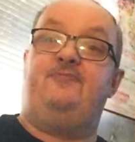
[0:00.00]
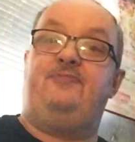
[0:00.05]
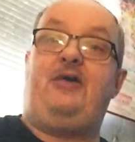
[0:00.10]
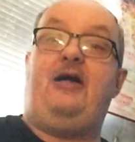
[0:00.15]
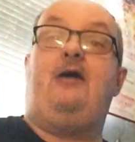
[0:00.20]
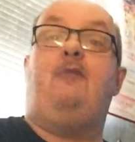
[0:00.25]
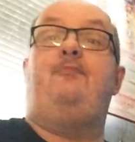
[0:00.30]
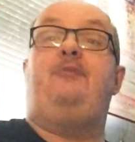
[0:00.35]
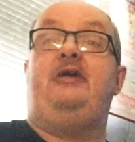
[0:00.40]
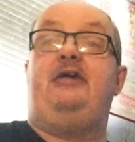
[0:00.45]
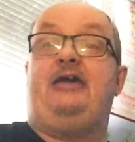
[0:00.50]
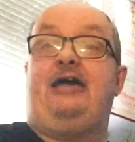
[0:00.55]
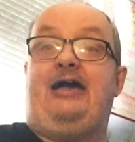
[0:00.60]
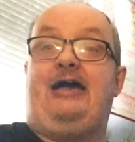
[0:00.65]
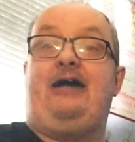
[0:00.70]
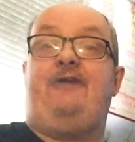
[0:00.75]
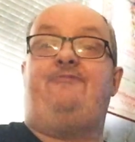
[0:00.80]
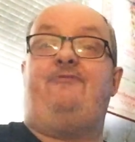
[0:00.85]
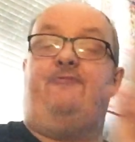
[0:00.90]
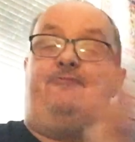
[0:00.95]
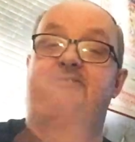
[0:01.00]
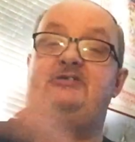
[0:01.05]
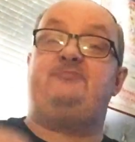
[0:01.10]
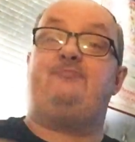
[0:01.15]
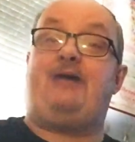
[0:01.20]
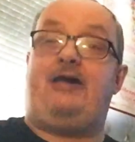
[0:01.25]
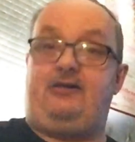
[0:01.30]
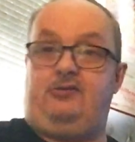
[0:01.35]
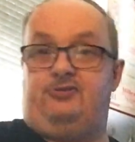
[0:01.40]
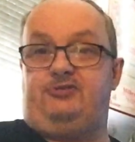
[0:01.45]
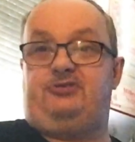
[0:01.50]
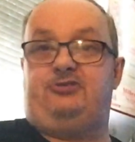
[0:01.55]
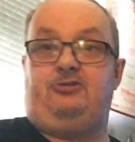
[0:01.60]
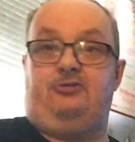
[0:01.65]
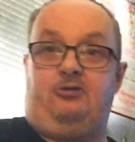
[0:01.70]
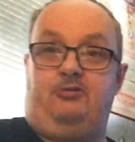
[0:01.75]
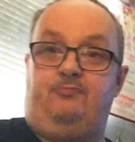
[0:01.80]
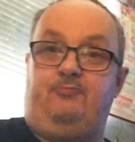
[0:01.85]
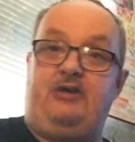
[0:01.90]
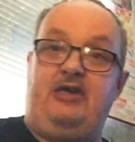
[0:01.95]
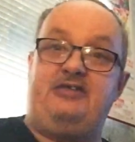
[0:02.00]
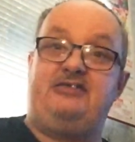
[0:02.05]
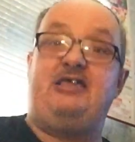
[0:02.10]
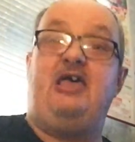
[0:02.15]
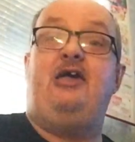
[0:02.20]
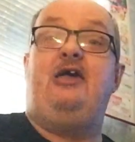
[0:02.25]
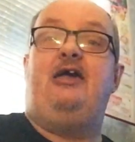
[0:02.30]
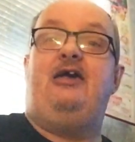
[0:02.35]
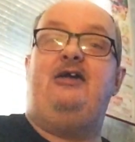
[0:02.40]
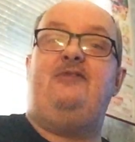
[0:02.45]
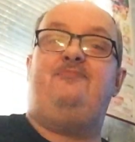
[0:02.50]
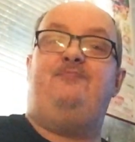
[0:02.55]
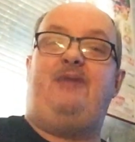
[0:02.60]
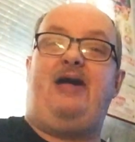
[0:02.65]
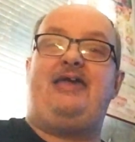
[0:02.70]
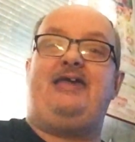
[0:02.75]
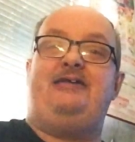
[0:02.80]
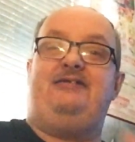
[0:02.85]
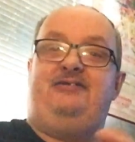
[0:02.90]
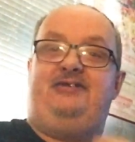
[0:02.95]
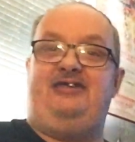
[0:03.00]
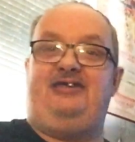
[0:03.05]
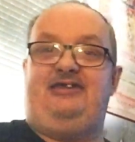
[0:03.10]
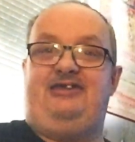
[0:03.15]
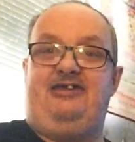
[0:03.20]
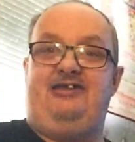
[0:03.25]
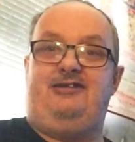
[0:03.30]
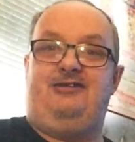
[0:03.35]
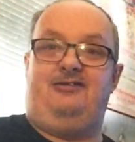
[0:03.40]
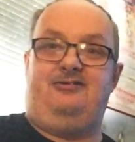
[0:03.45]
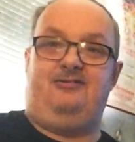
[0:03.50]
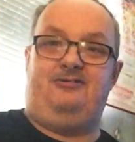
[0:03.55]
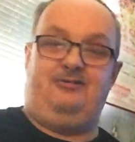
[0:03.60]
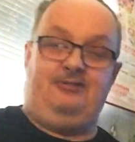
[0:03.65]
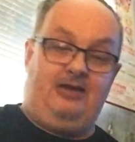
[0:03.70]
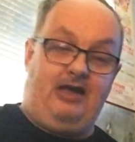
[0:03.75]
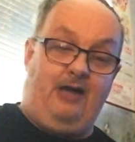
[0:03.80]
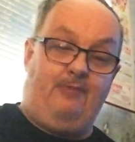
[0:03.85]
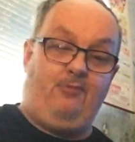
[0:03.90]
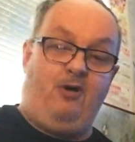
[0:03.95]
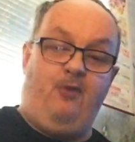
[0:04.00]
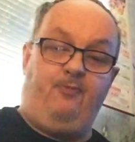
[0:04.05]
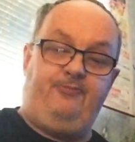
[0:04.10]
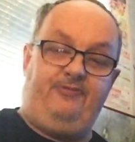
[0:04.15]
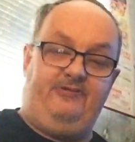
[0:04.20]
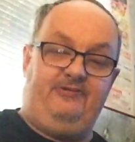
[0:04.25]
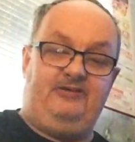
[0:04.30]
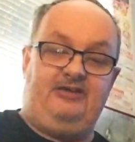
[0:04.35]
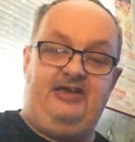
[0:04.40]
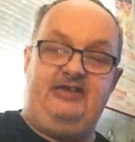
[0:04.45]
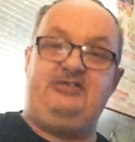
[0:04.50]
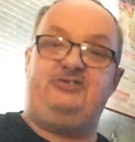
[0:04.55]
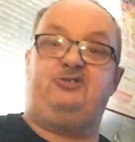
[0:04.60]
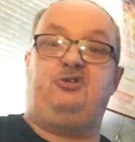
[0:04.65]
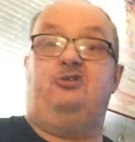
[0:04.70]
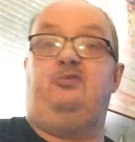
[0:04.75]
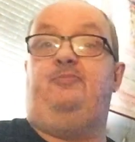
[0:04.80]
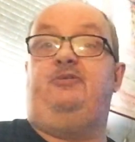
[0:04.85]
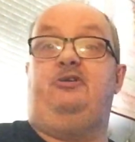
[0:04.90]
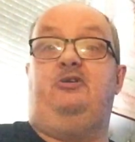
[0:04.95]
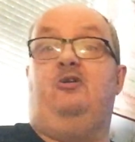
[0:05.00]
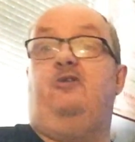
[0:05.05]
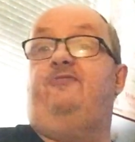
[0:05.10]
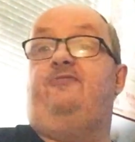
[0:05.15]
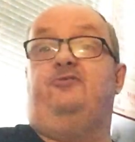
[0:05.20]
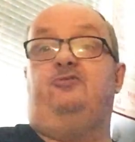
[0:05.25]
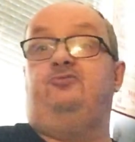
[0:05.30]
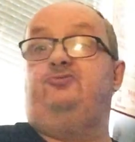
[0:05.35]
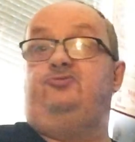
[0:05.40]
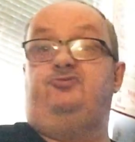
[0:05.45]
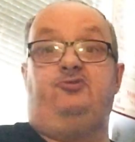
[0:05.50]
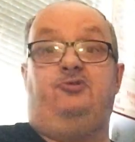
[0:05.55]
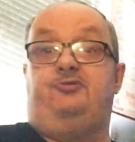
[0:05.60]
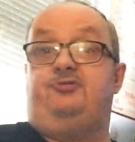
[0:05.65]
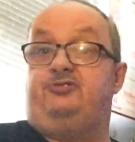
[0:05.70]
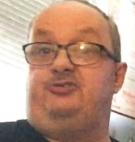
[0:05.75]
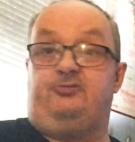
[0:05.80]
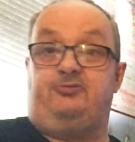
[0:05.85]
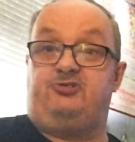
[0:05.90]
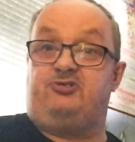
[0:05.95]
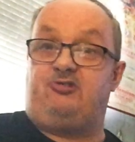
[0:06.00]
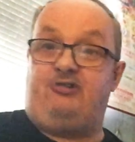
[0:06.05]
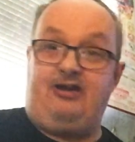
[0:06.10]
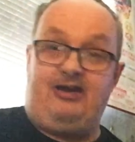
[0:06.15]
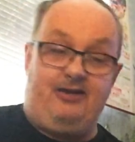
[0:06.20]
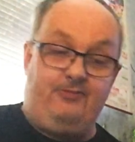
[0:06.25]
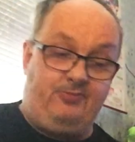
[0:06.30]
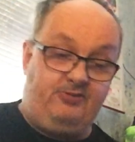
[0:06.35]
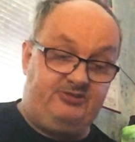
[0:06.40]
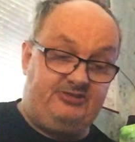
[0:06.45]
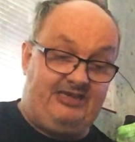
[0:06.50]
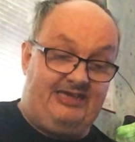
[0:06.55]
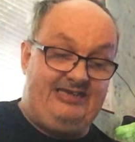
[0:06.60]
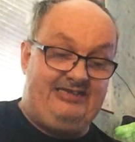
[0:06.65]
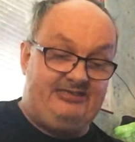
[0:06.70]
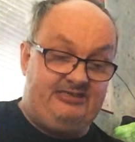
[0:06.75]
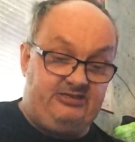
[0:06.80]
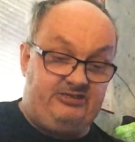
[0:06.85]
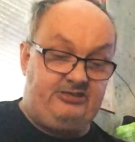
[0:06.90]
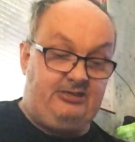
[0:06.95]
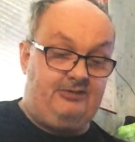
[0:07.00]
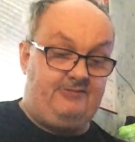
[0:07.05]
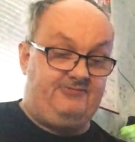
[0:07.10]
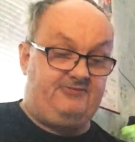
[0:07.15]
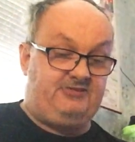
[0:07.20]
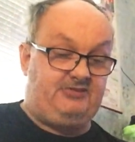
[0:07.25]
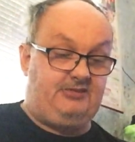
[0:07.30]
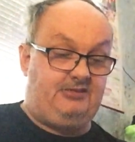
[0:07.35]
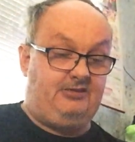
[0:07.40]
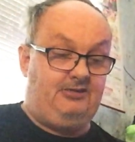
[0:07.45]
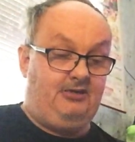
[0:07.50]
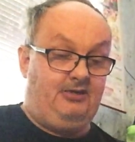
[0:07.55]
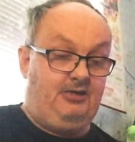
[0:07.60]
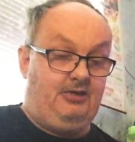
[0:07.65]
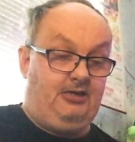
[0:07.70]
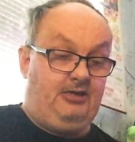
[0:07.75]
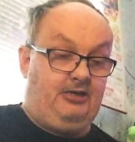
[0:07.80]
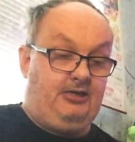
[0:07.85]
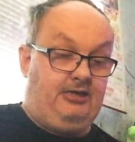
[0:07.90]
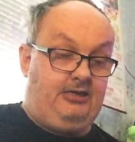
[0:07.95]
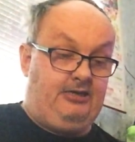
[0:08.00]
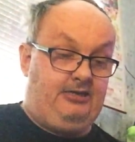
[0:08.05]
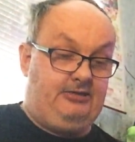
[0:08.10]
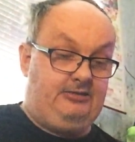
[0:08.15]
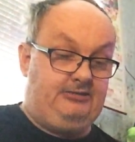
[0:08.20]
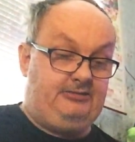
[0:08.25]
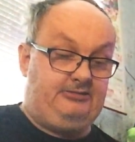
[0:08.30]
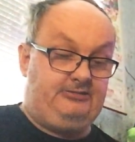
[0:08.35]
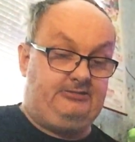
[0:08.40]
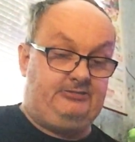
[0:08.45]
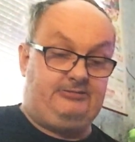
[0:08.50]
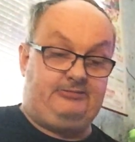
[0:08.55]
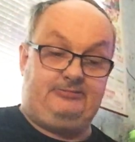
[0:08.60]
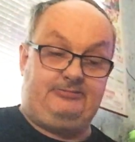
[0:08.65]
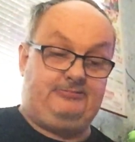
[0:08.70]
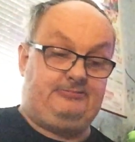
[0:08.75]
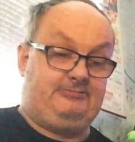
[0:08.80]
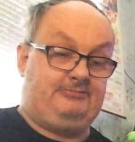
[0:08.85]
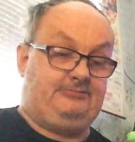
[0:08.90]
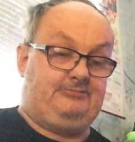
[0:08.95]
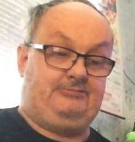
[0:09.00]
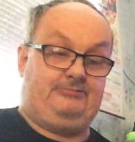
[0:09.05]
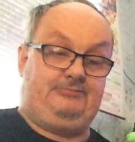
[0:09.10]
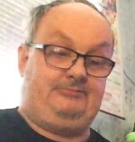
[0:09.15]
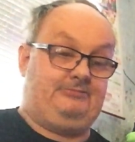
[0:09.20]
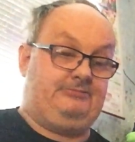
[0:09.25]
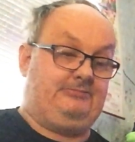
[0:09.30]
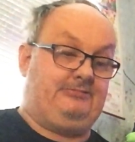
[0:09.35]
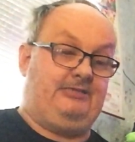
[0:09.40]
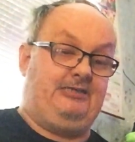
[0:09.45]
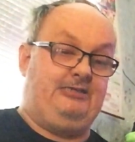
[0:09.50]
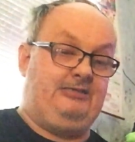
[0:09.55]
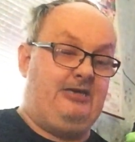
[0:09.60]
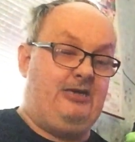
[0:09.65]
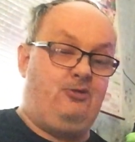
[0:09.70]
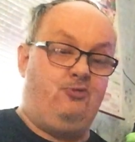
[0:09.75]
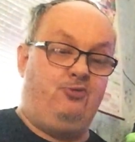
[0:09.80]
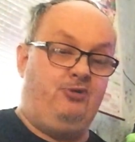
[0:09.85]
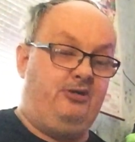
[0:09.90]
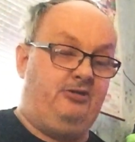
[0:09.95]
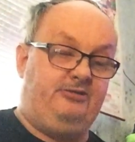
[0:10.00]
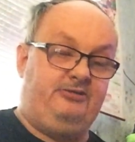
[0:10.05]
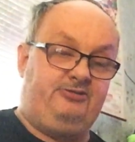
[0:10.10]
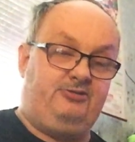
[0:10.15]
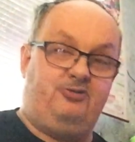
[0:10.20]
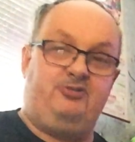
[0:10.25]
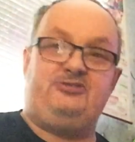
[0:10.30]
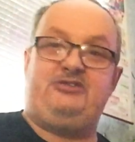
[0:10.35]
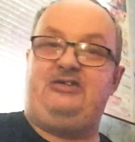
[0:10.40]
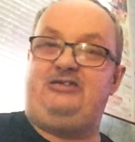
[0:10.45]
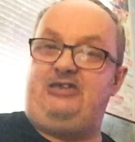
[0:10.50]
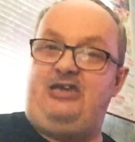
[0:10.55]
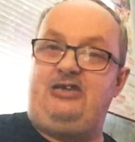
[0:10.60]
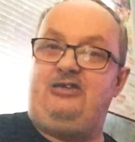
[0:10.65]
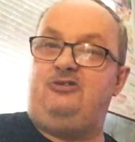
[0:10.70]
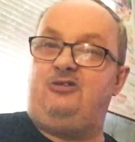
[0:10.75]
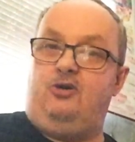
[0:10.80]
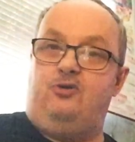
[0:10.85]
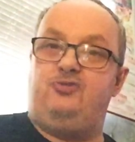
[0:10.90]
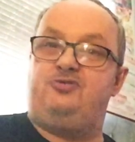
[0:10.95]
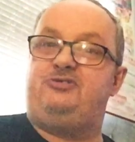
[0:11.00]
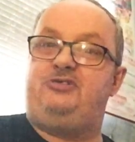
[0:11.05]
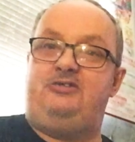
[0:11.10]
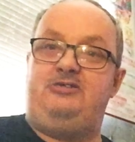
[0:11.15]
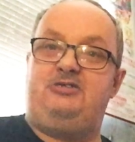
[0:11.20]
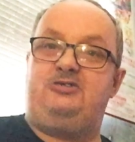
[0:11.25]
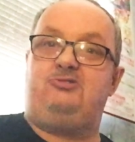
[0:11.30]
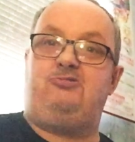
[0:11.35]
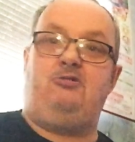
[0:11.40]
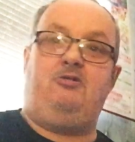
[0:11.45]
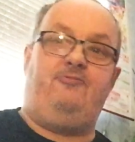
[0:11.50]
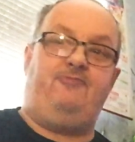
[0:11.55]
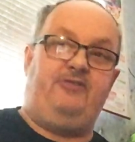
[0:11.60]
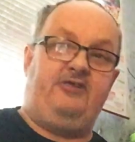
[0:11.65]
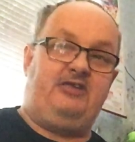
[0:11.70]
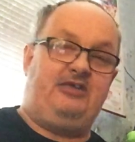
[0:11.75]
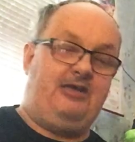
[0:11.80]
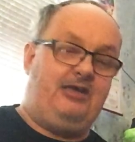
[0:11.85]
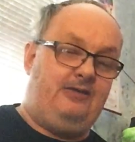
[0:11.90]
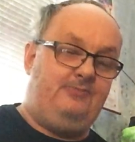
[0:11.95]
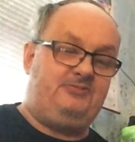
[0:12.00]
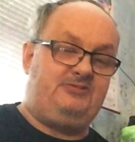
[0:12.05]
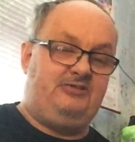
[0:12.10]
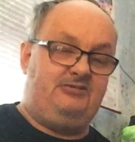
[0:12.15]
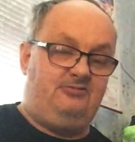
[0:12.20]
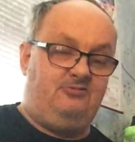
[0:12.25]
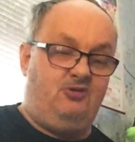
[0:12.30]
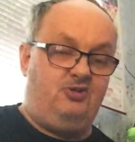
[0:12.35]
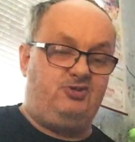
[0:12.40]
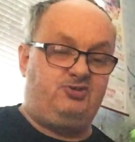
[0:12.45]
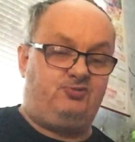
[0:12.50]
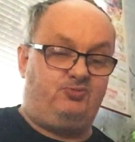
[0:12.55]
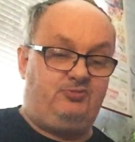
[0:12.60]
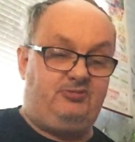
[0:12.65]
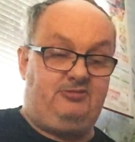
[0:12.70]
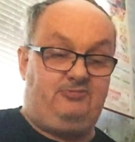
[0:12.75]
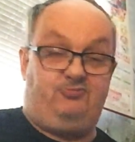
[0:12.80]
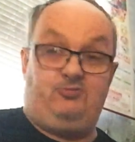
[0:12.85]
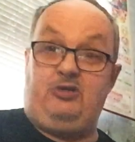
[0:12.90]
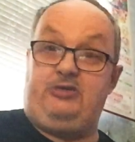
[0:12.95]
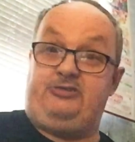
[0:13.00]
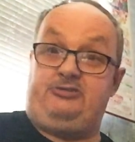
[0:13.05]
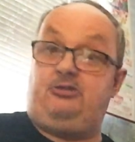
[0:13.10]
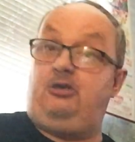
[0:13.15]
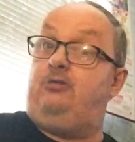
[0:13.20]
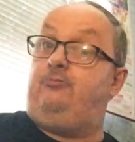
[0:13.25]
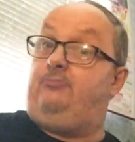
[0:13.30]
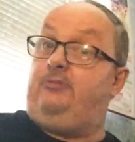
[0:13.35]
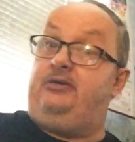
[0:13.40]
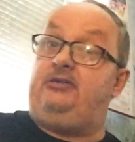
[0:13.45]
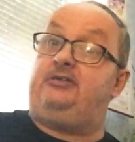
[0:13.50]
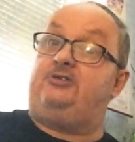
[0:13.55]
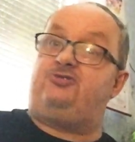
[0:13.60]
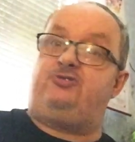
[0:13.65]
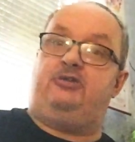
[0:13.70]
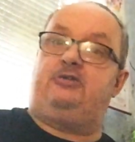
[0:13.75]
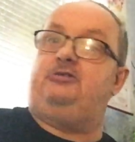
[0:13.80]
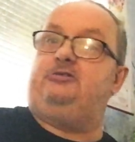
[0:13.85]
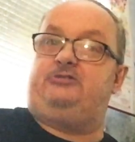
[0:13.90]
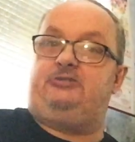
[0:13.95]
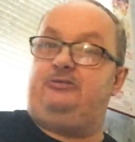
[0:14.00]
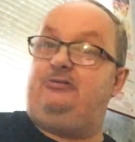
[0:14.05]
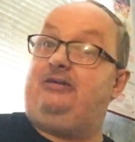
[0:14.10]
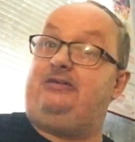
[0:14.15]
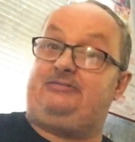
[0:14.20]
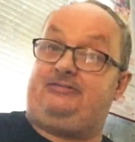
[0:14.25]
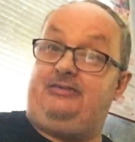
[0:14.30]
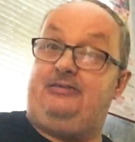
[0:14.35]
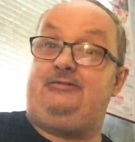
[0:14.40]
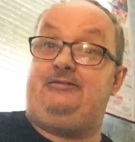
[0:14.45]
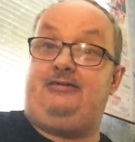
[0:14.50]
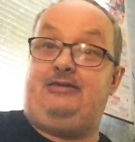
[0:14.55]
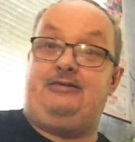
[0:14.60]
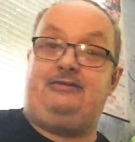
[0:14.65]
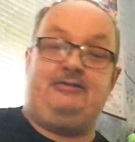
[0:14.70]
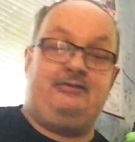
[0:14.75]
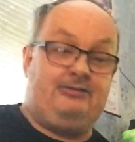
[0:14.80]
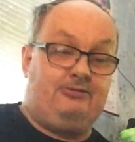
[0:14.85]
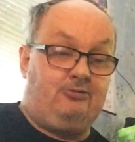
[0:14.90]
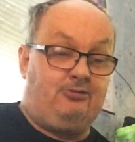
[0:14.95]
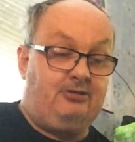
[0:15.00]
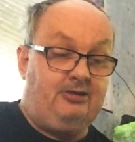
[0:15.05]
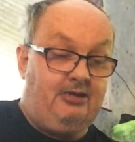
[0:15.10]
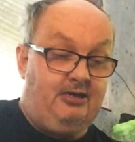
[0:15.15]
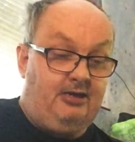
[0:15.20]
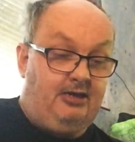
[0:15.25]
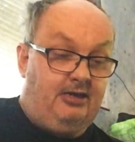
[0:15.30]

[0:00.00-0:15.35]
that'll be half of his milestone. By end of the year, I'm hoping he's going to be over 100 subscribers. He deserves it. He really does. He knows the history of the games. He knows. Well, he's learnt me a trick or two. I'll tell you that now.